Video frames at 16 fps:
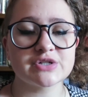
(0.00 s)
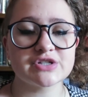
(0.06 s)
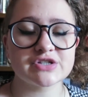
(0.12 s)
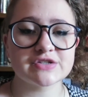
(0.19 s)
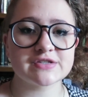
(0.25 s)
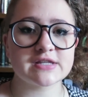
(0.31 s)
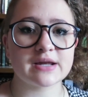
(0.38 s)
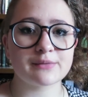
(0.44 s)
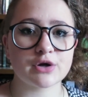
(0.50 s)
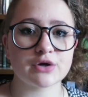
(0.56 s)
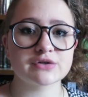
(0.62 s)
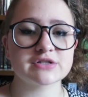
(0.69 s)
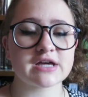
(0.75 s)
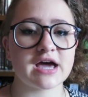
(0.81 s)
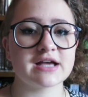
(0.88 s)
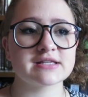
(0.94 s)
questions that I'm going
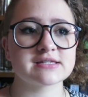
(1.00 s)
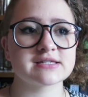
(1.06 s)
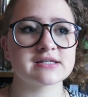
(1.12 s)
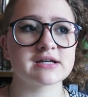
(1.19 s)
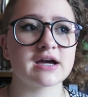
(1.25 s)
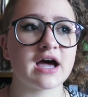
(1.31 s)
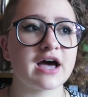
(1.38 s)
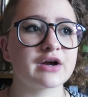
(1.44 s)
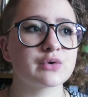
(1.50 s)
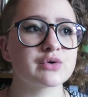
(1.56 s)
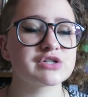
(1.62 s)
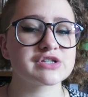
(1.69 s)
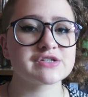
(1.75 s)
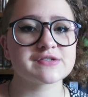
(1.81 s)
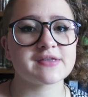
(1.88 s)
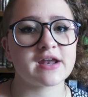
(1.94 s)
to answer are
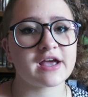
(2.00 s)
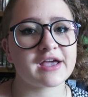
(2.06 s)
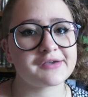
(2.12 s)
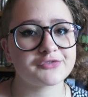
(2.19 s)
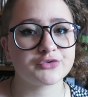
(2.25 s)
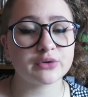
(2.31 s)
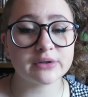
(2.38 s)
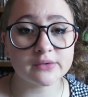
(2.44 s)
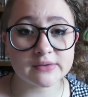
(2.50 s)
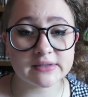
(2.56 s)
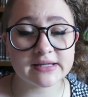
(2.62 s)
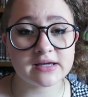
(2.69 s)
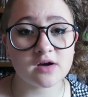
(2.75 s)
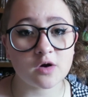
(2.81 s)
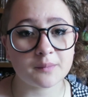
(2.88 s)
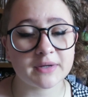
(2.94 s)
questions that I get
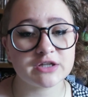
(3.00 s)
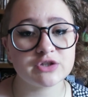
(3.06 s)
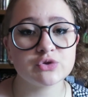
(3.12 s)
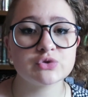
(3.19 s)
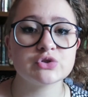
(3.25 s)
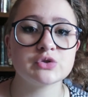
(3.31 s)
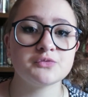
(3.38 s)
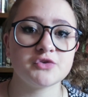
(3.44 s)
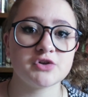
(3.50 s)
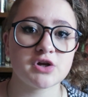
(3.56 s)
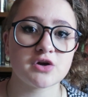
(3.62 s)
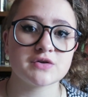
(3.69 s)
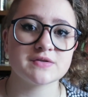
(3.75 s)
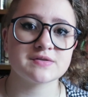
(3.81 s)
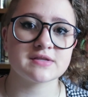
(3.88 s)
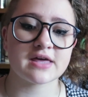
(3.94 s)
frequently on my YouTube
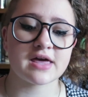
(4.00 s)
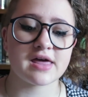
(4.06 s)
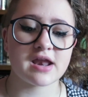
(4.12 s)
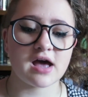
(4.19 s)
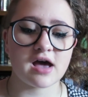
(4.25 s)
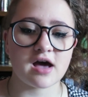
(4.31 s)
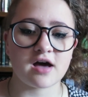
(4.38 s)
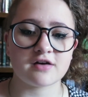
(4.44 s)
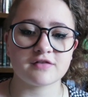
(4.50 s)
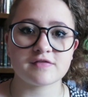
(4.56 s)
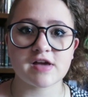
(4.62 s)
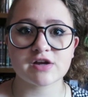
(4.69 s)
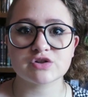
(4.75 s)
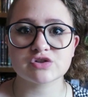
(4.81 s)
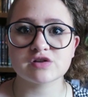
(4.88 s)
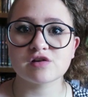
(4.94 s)
videos that I've
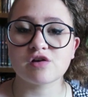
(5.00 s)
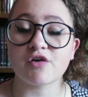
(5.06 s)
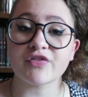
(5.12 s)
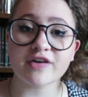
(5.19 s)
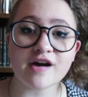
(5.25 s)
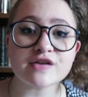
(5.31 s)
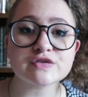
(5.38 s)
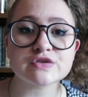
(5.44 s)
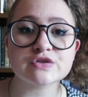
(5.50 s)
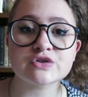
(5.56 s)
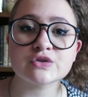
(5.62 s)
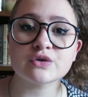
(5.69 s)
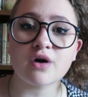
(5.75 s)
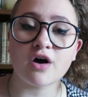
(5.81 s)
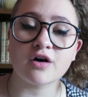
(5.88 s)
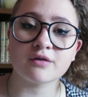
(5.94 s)
actually got the answer
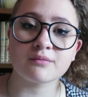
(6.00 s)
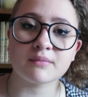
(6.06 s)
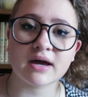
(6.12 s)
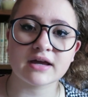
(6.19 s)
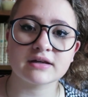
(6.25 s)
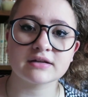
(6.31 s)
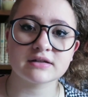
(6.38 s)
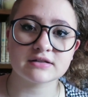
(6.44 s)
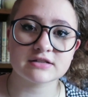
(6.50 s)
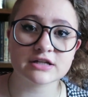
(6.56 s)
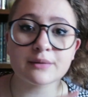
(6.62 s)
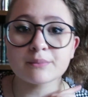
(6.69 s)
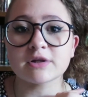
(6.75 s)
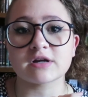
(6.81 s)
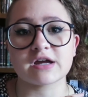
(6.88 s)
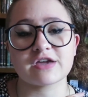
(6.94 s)
to on my
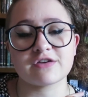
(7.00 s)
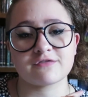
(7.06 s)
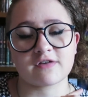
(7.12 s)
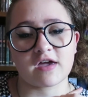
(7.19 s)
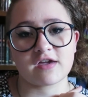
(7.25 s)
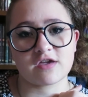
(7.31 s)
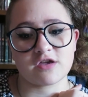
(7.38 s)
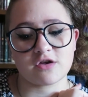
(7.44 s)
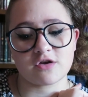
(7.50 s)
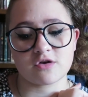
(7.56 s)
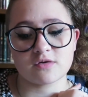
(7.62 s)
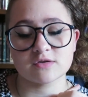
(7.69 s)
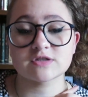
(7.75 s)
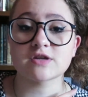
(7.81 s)
Tumblr FAQ.